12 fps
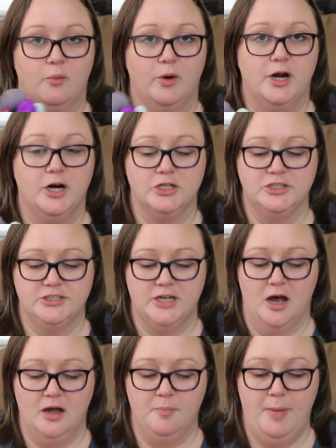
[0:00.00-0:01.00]
one of her
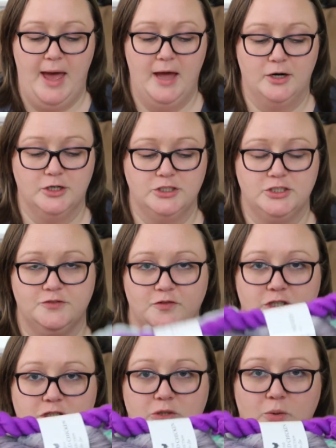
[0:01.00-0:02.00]
sock patterns
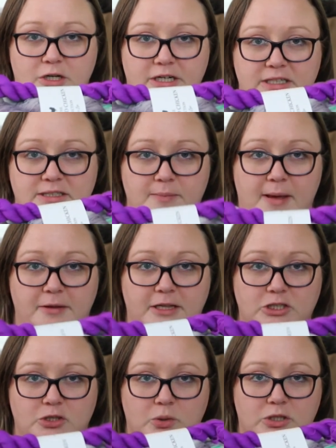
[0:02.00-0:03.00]
for shorties, maybe
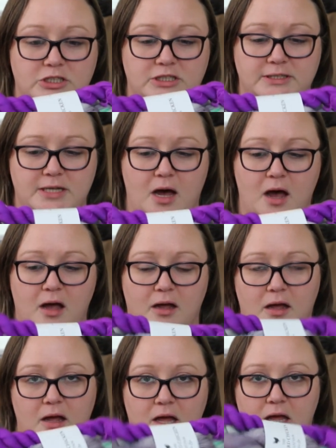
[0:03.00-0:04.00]
the Georgia sock